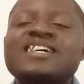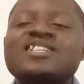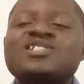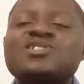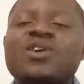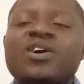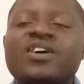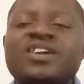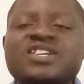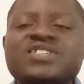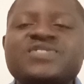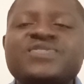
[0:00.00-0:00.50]
A
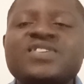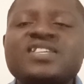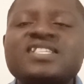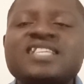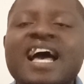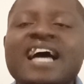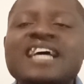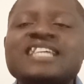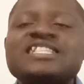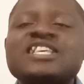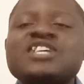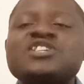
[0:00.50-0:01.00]
tourist
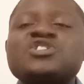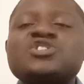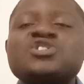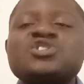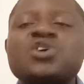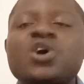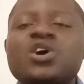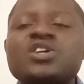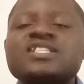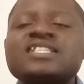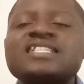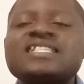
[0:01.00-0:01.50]
visa is a
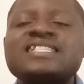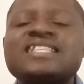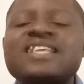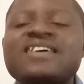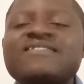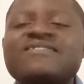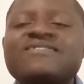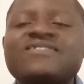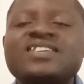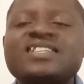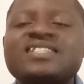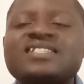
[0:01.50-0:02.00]
short
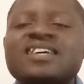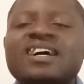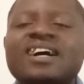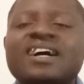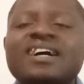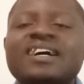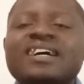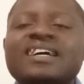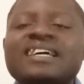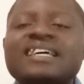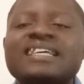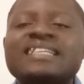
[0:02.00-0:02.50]
stay
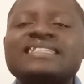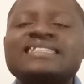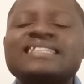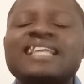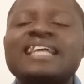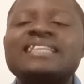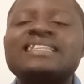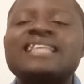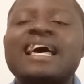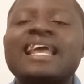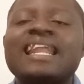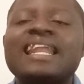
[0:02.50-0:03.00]
visa
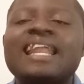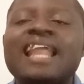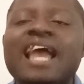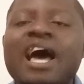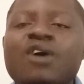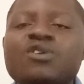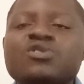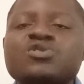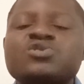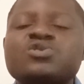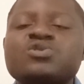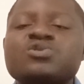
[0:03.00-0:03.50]
that
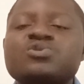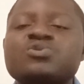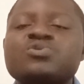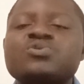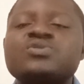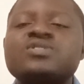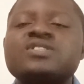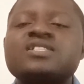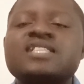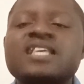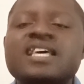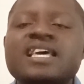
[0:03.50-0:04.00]
allows you
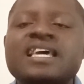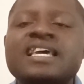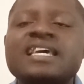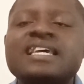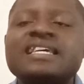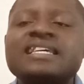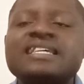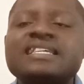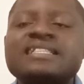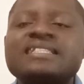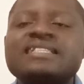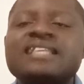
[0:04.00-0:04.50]
to
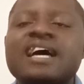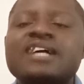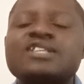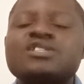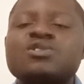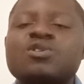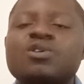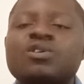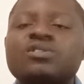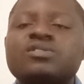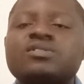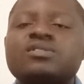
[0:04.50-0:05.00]
stay in
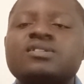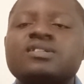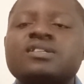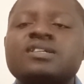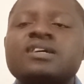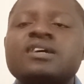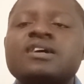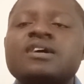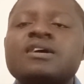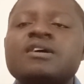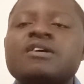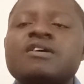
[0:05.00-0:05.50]
that
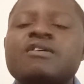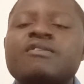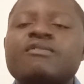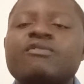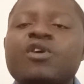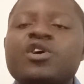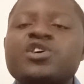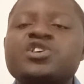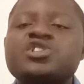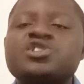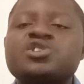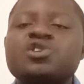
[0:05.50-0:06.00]
country
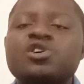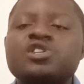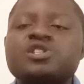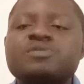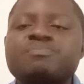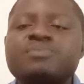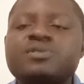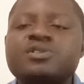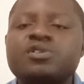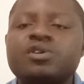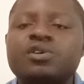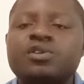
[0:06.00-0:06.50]
for a
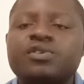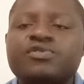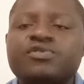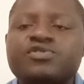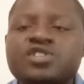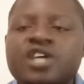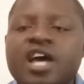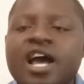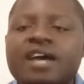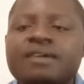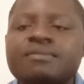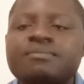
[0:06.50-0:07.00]
short period
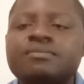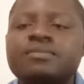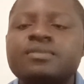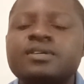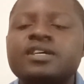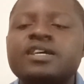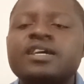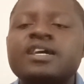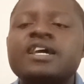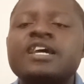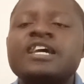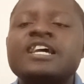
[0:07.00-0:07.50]
of time.
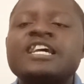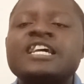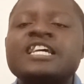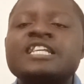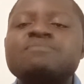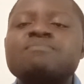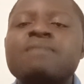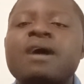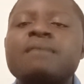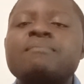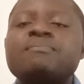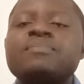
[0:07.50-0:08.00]

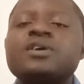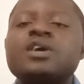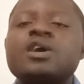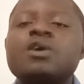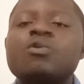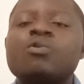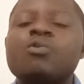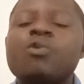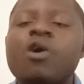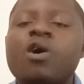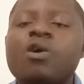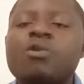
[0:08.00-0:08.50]
It might be
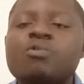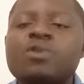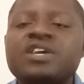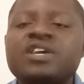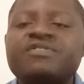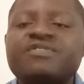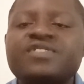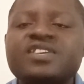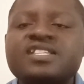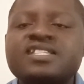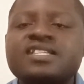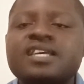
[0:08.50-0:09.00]
a 1
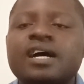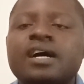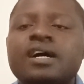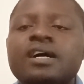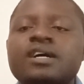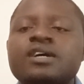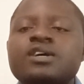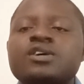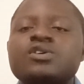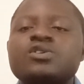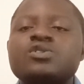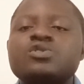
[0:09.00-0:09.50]
week
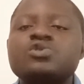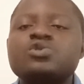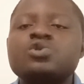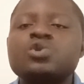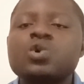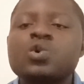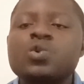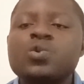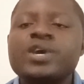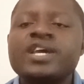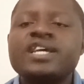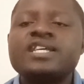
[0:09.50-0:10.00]
visa,
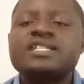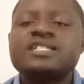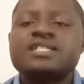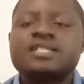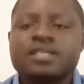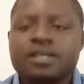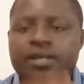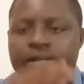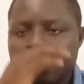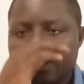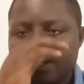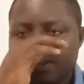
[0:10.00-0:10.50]
2
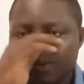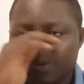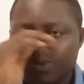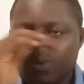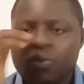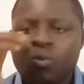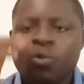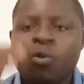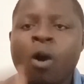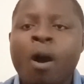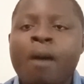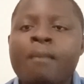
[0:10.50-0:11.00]
weeks,
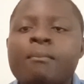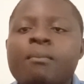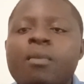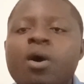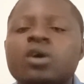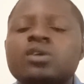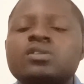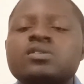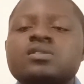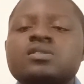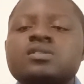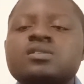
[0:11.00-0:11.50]
1
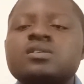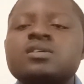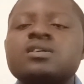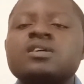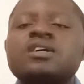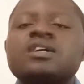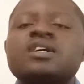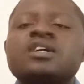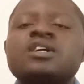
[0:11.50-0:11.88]
month,